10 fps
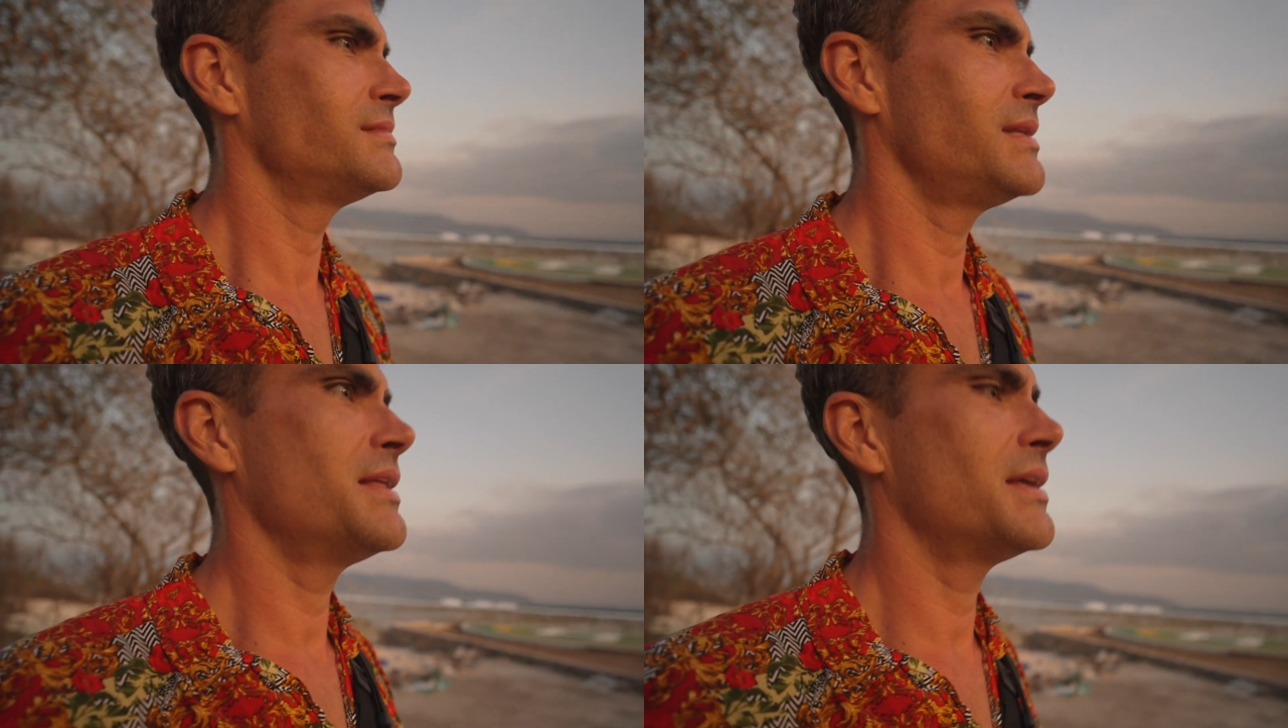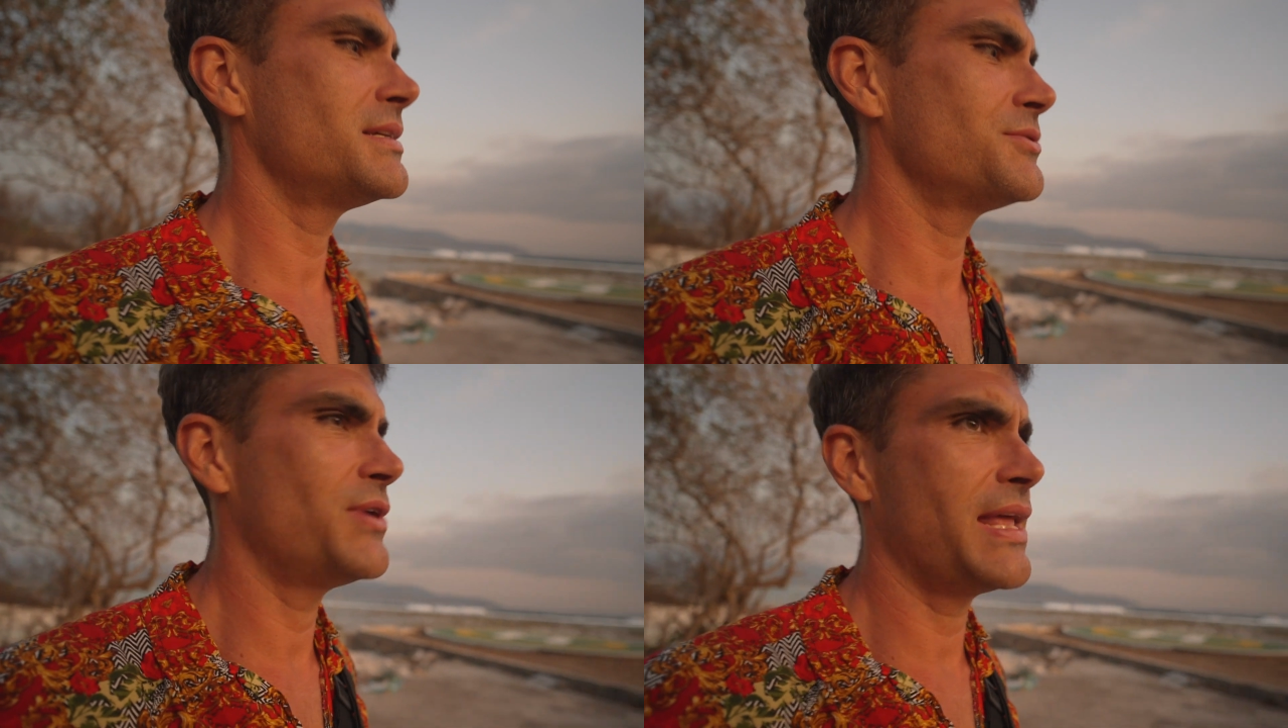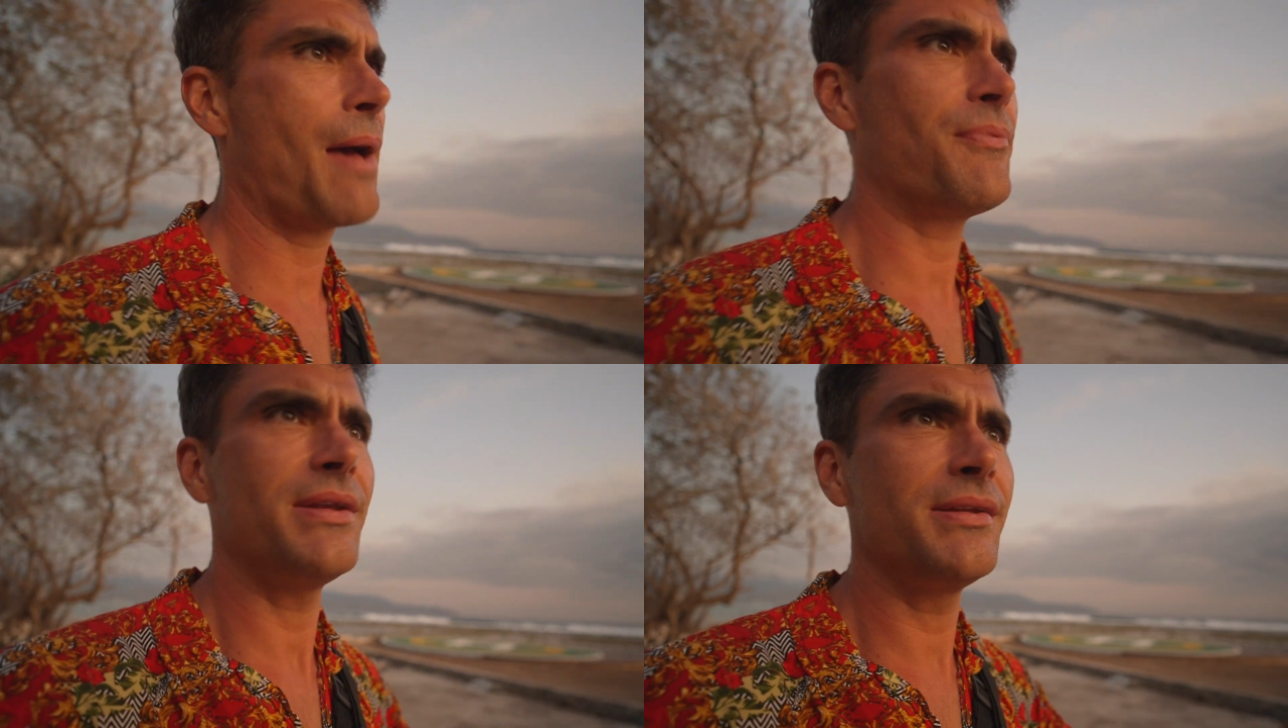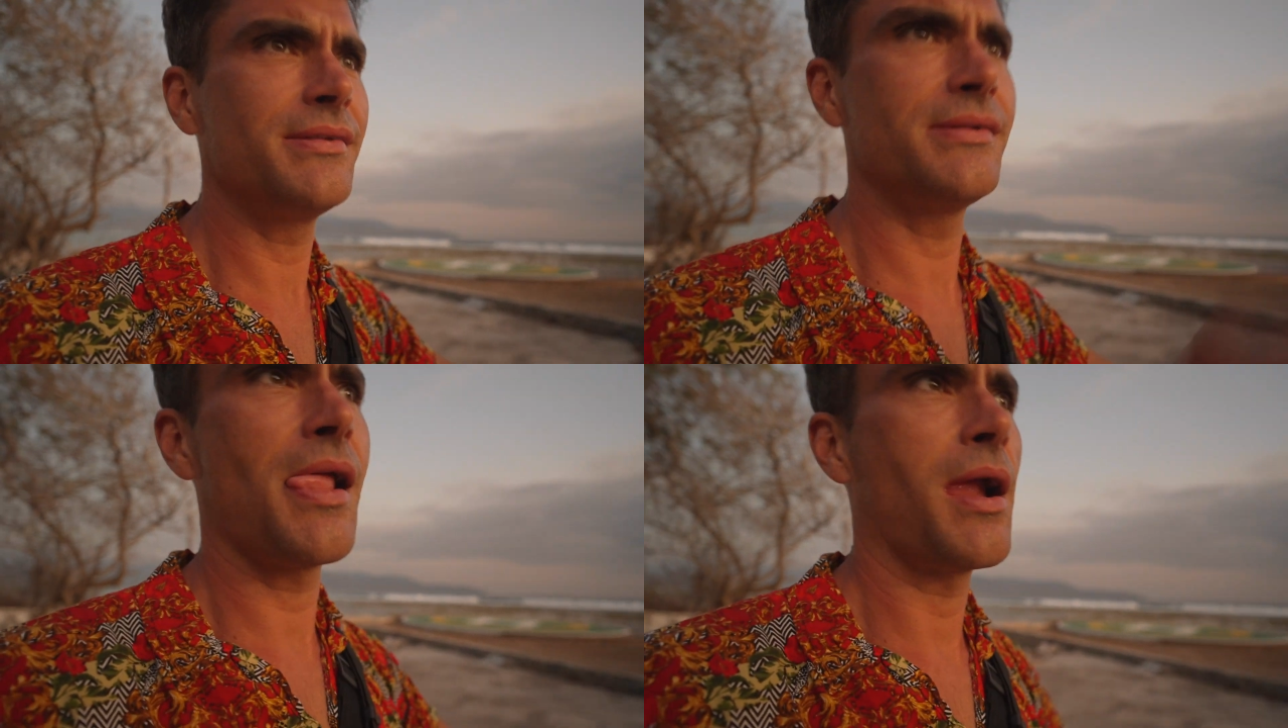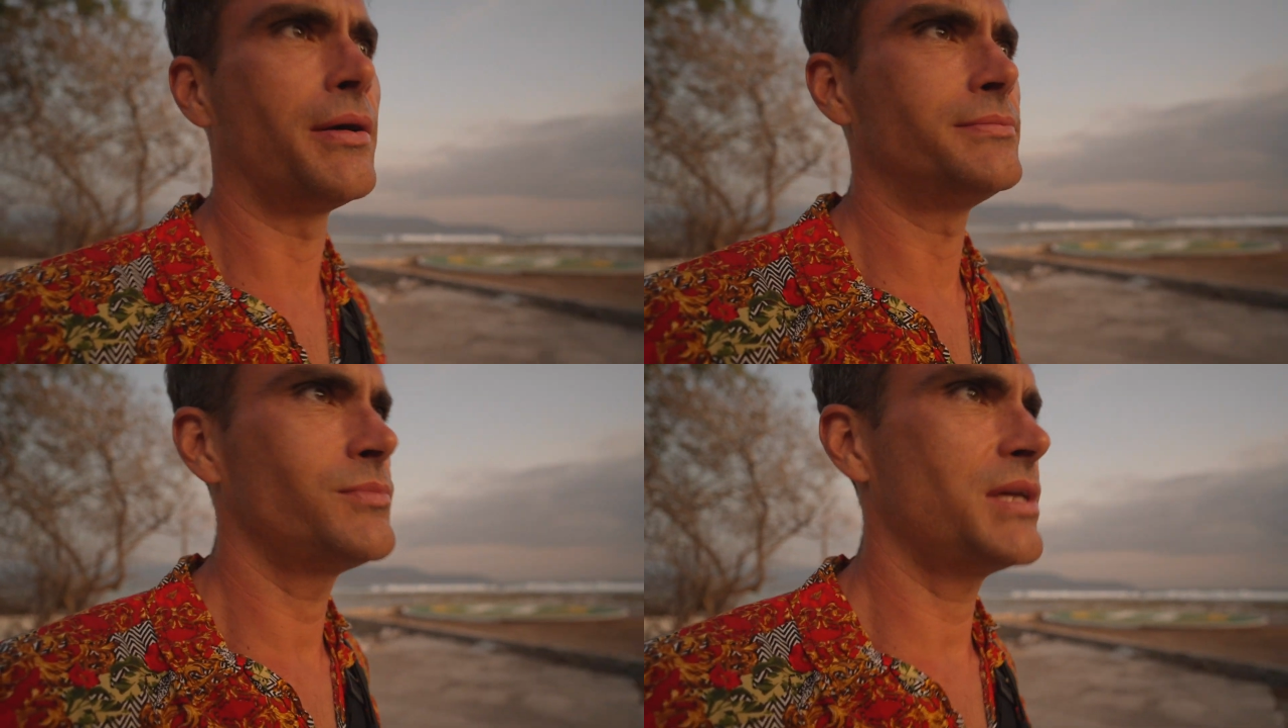Like that doesn't really happen
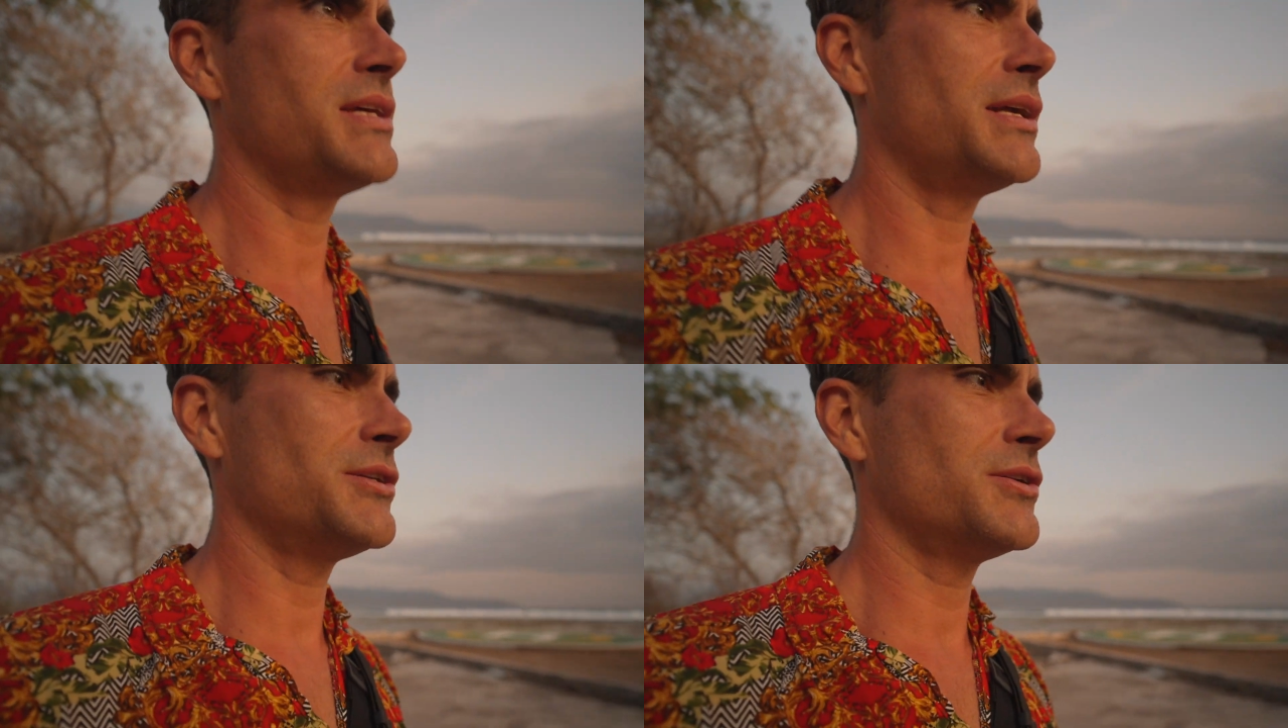as such,